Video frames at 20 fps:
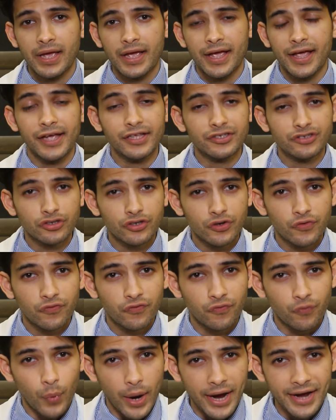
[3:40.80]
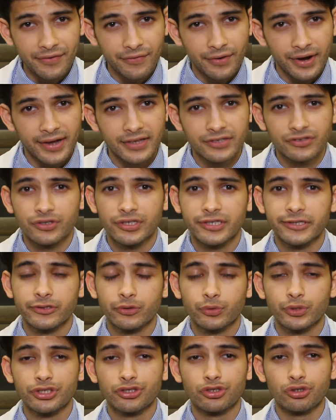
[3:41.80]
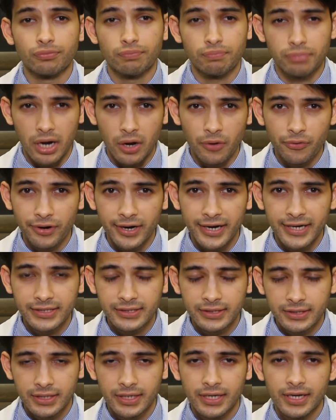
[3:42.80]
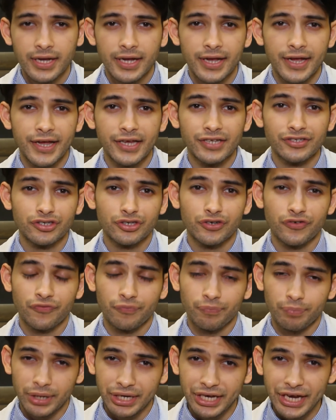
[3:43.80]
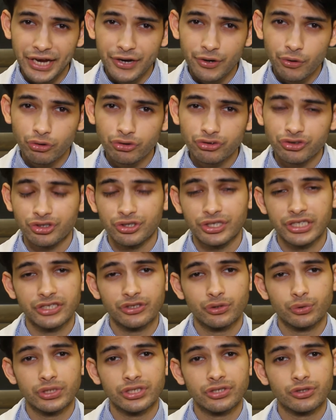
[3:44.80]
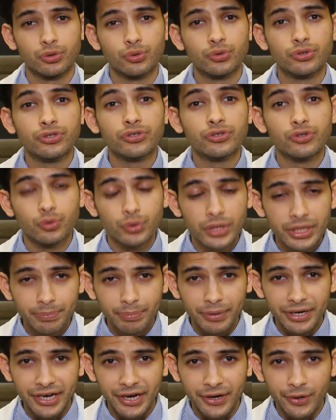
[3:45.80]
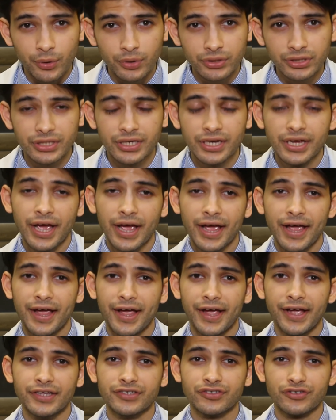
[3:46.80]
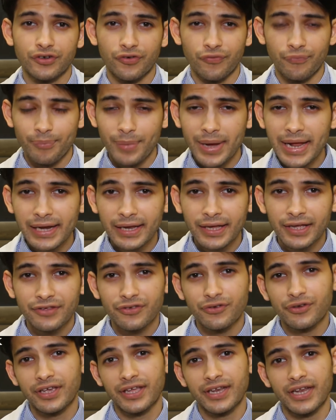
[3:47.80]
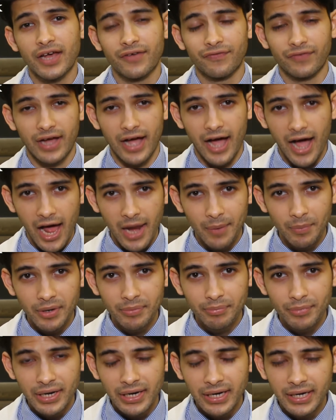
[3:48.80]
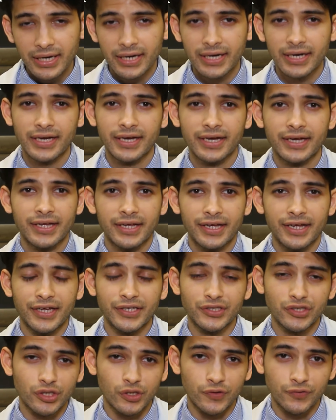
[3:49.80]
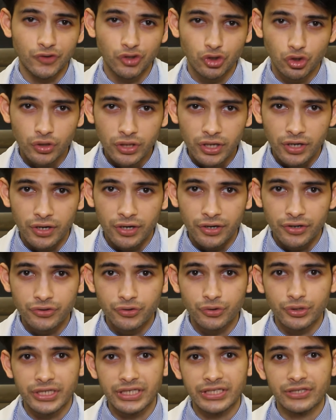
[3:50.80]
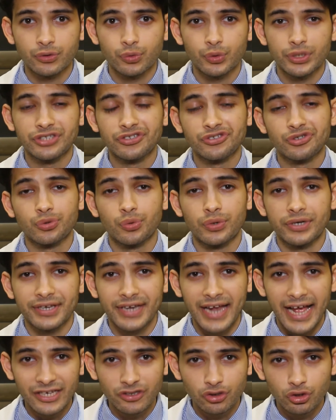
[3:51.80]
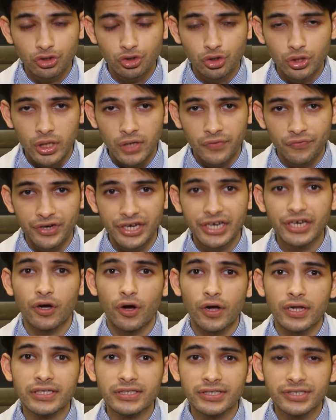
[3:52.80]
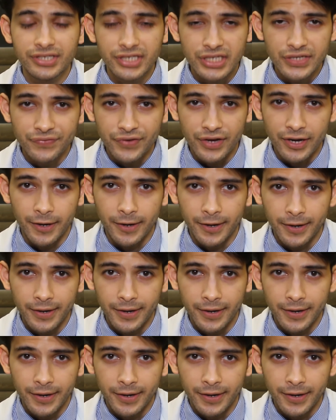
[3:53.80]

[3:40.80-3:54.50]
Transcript: Instead of white rice, you can switch to brown rice. Instead of potatoes, you can switch to sweet potatoes. Instead of milk, you can have almond milk. Instead of sugar, you can switch to a natural sugar-free called stevia.